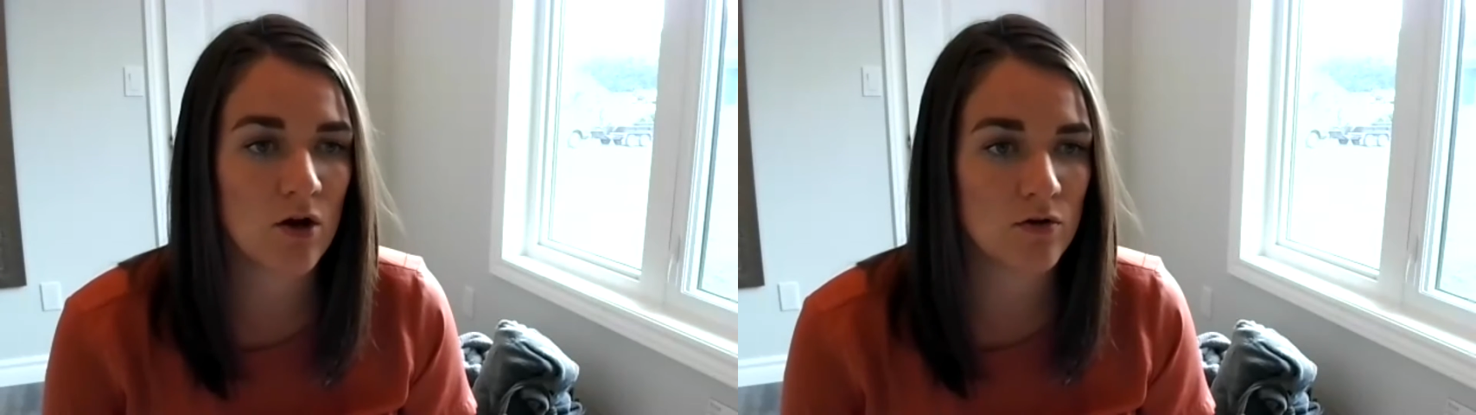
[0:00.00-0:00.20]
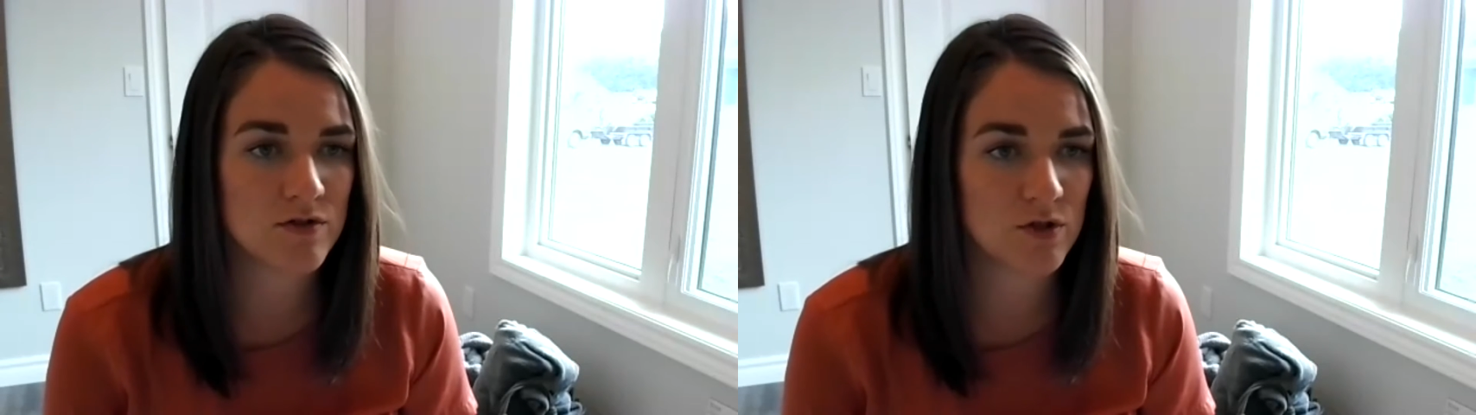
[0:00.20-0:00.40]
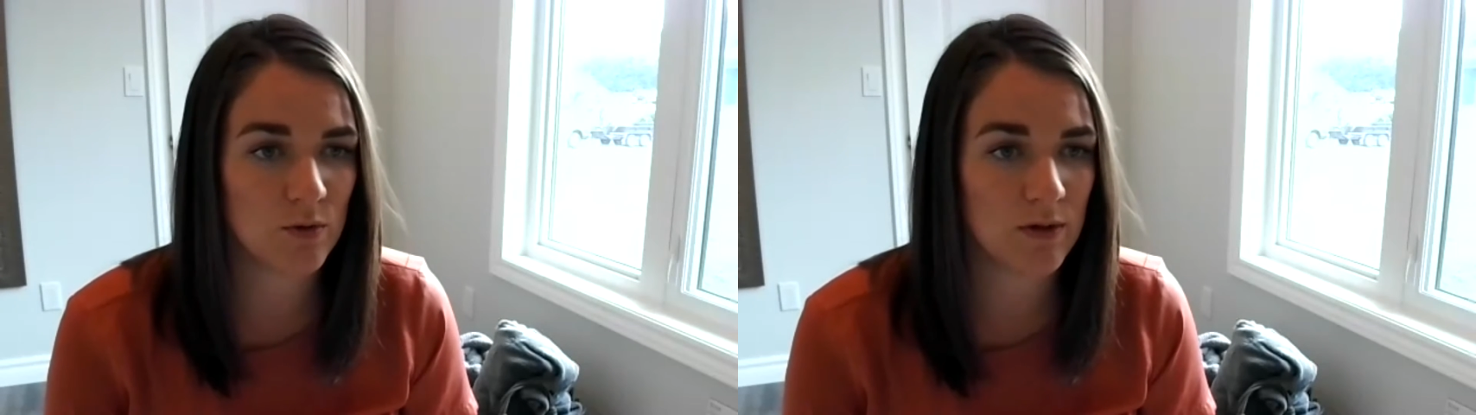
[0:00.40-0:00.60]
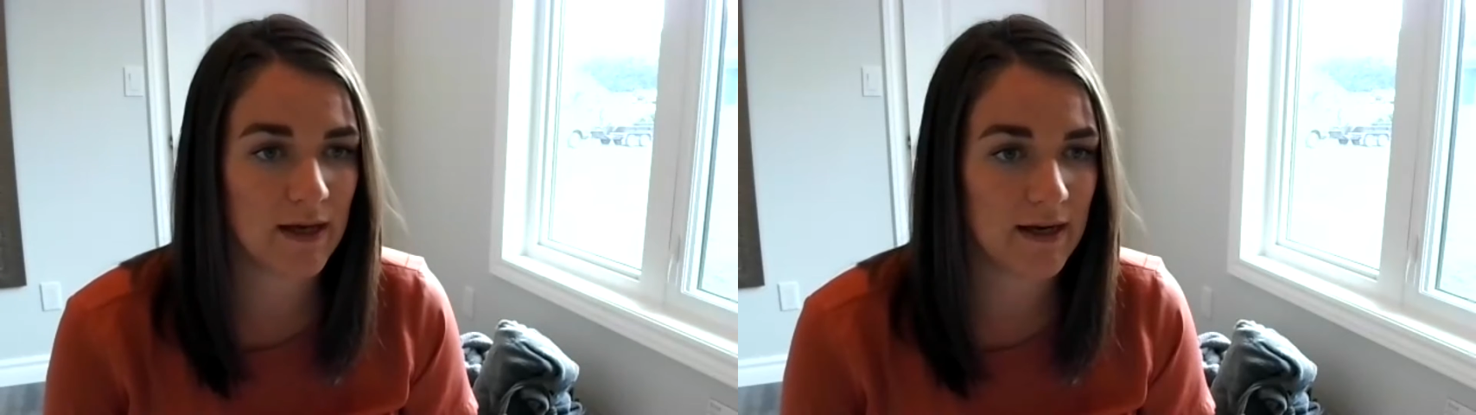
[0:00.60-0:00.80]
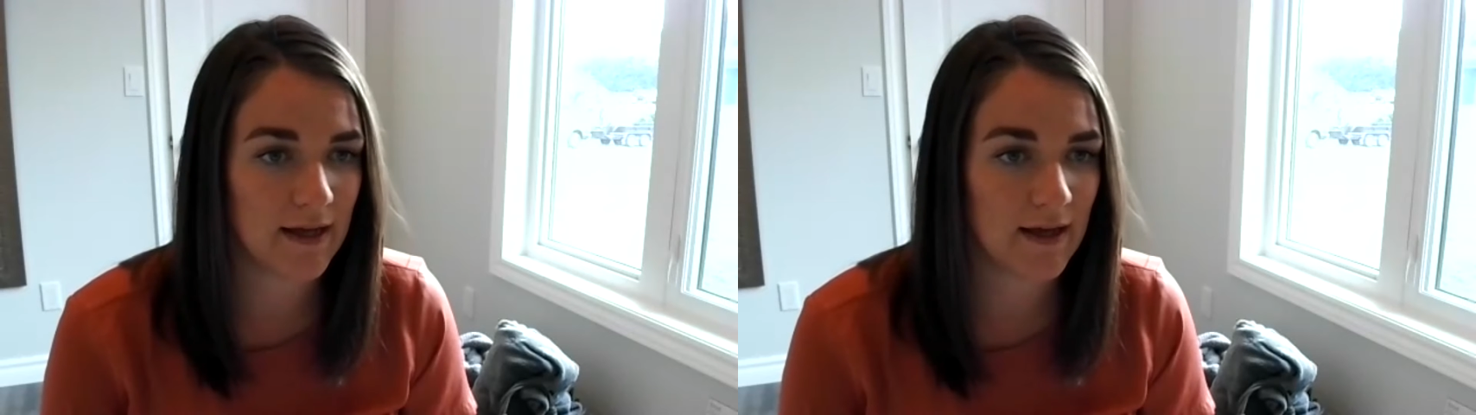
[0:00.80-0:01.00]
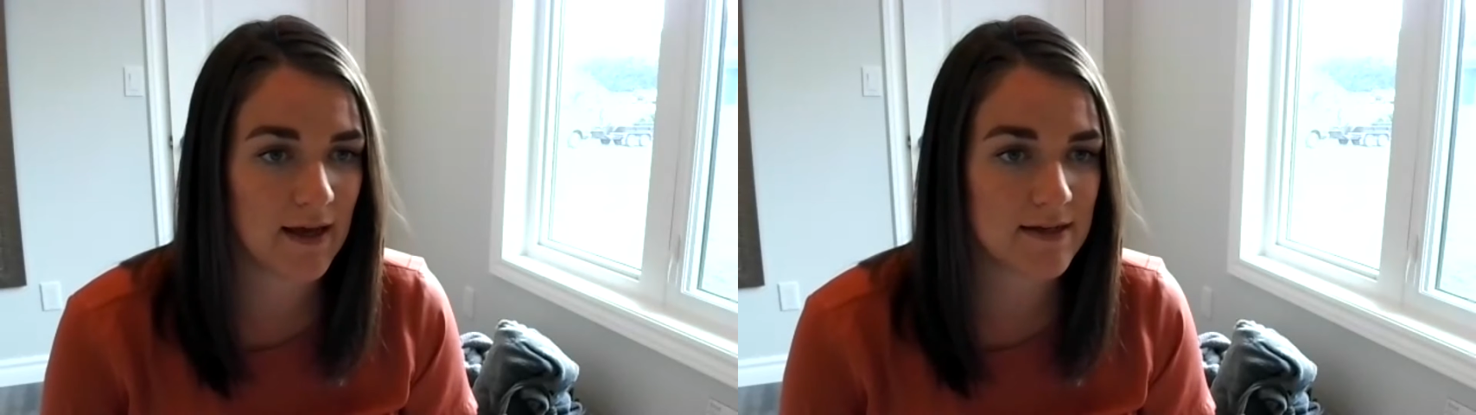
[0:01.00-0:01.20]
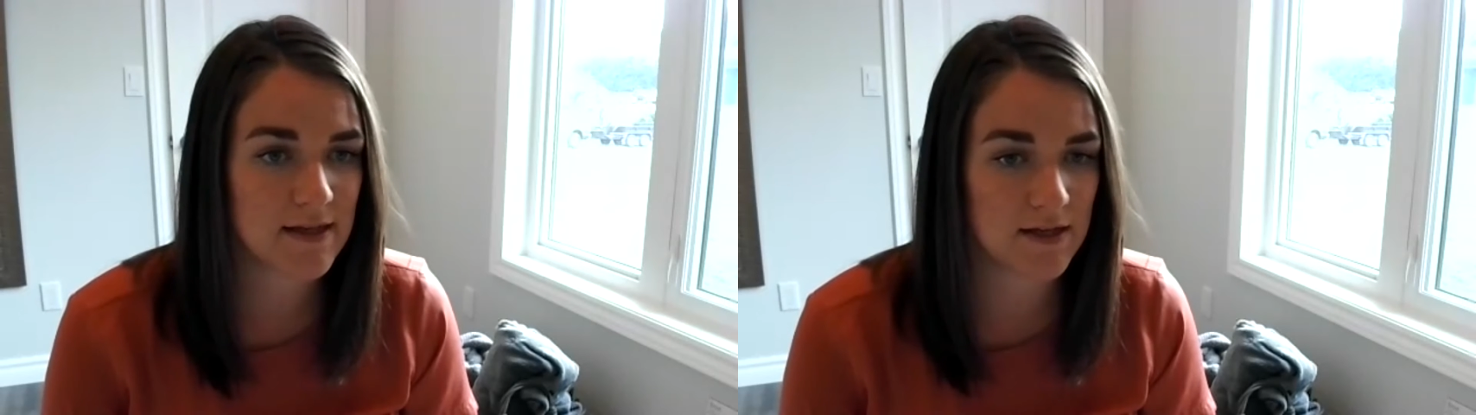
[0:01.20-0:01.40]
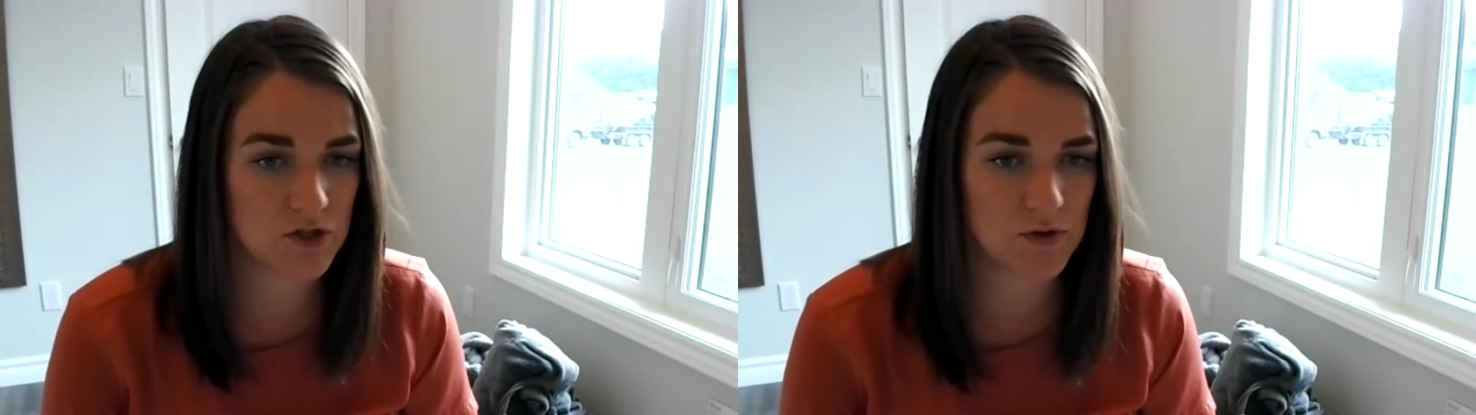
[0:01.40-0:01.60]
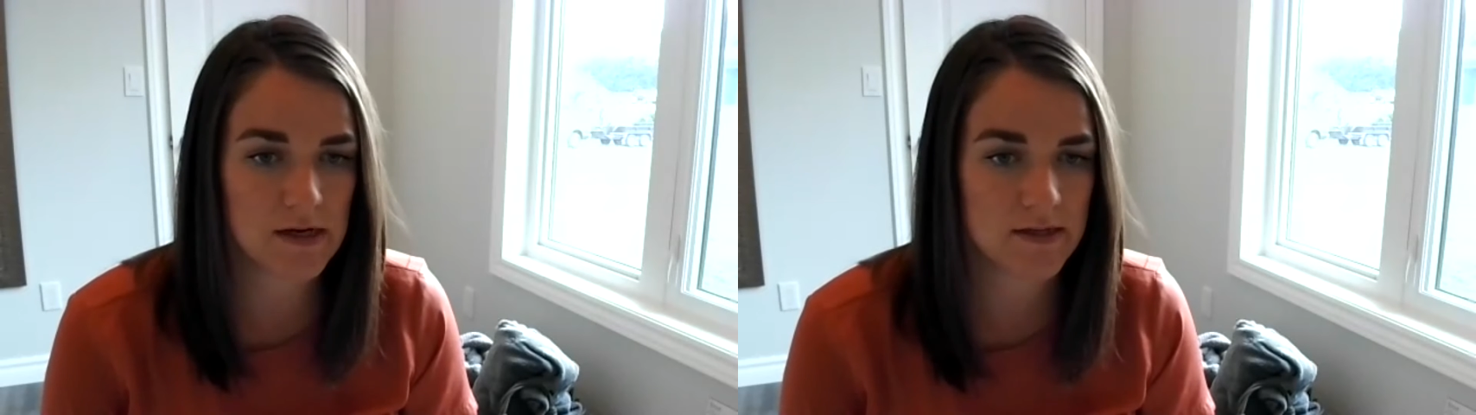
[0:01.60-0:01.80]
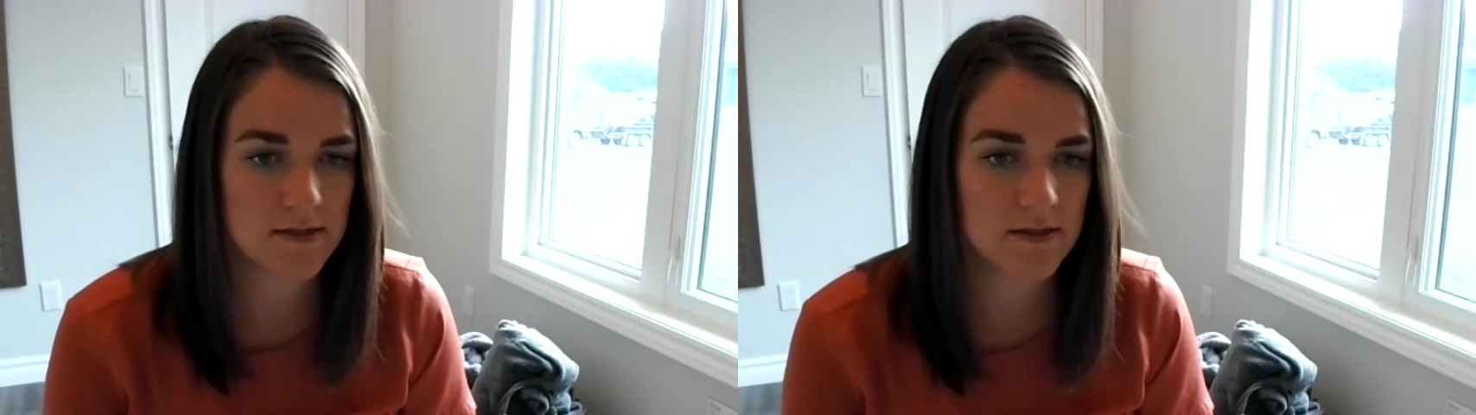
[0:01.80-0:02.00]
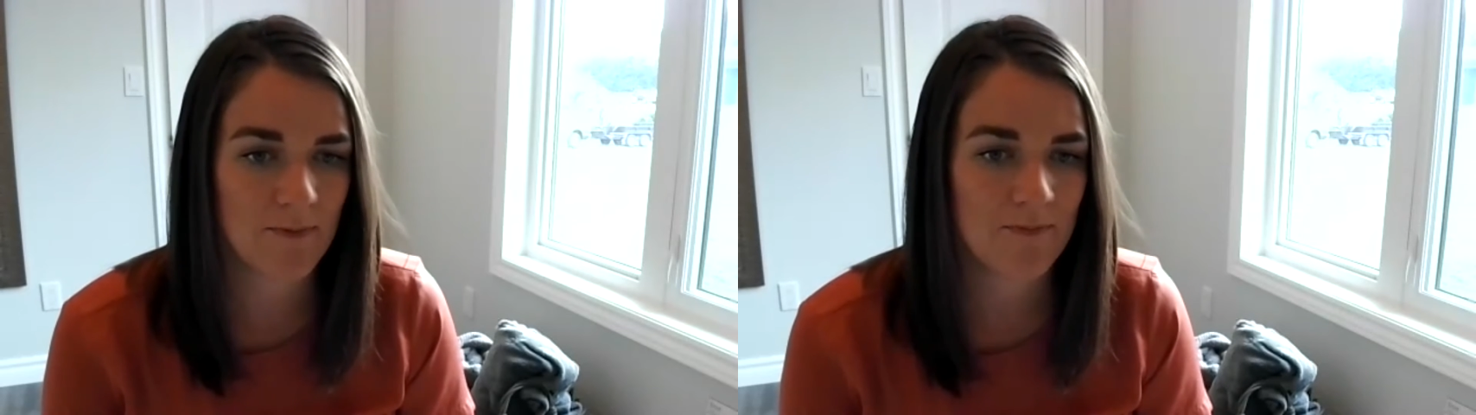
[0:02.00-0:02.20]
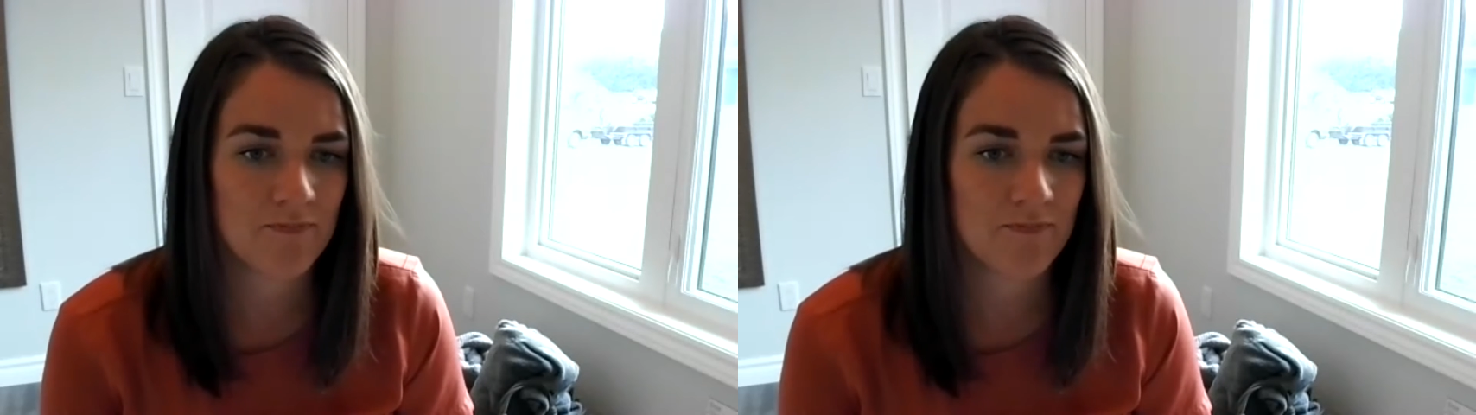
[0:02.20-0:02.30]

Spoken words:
also lighting accessories.